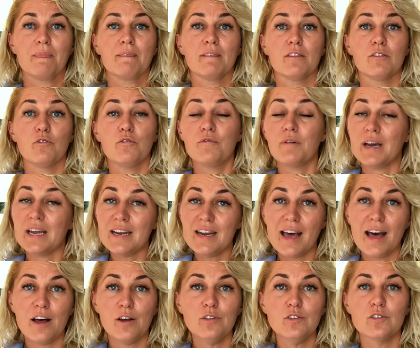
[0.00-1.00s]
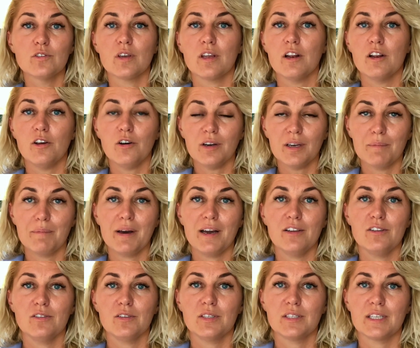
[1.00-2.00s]
to find out, to unlock about
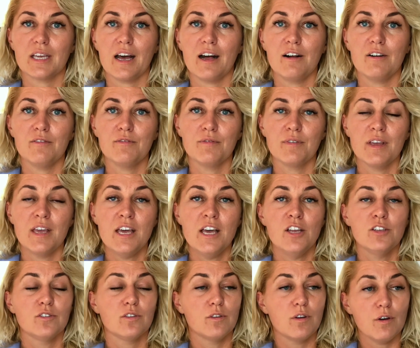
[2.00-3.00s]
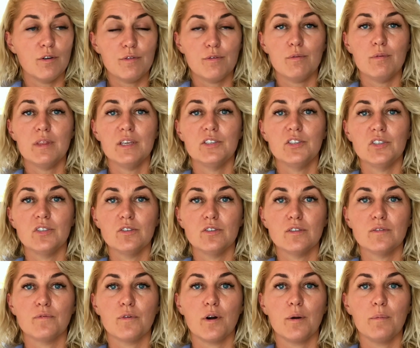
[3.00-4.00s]
yourself, to go through the Genius
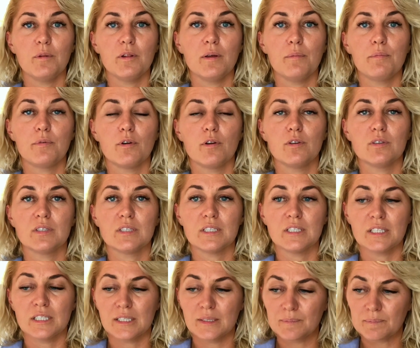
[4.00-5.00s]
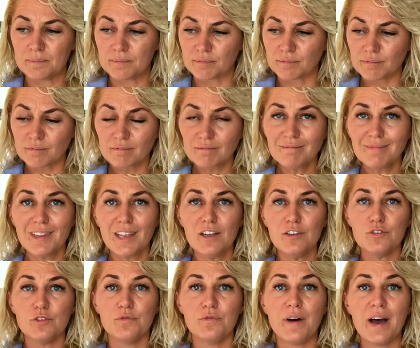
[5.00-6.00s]
Formula process,
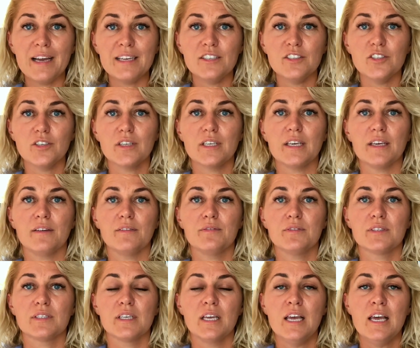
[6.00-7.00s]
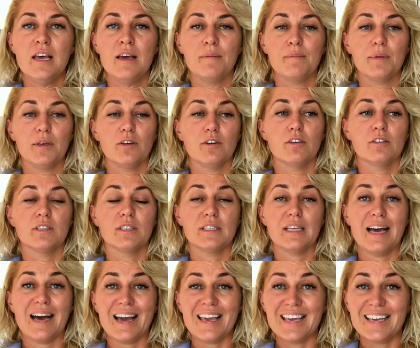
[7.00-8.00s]
to find your gifts, because
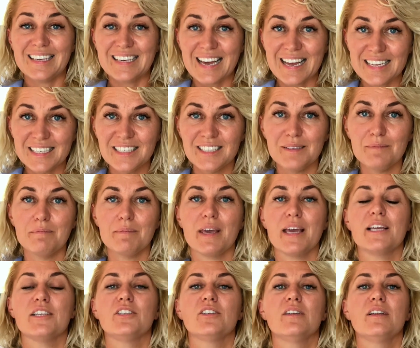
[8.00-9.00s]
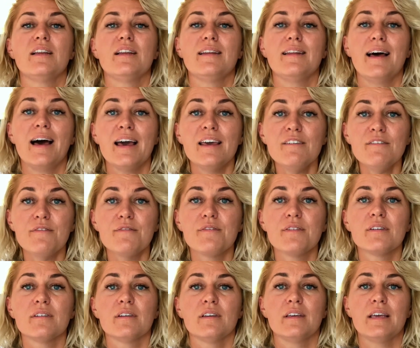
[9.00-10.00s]
I can't imagine life,
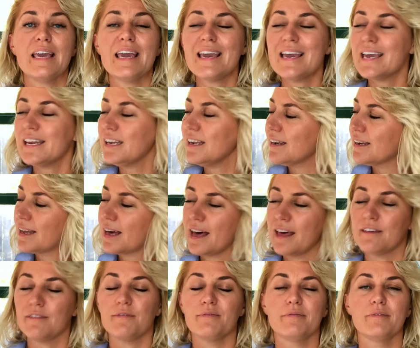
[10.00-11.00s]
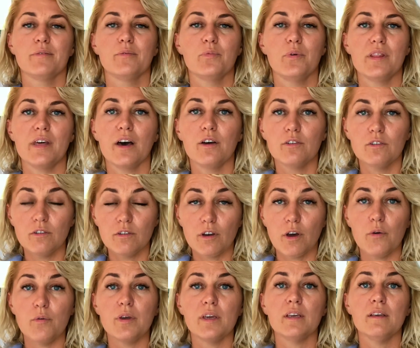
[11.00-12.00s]
any life, without
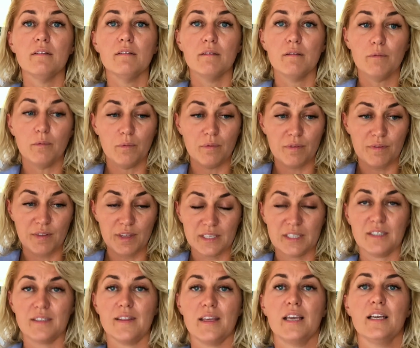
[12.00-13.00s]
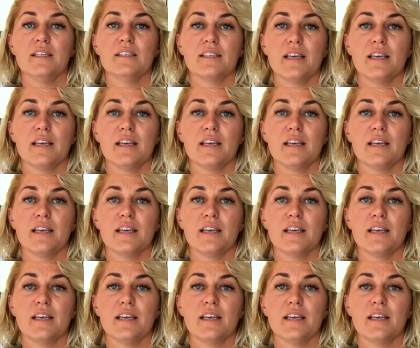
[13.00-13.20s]
knowing these things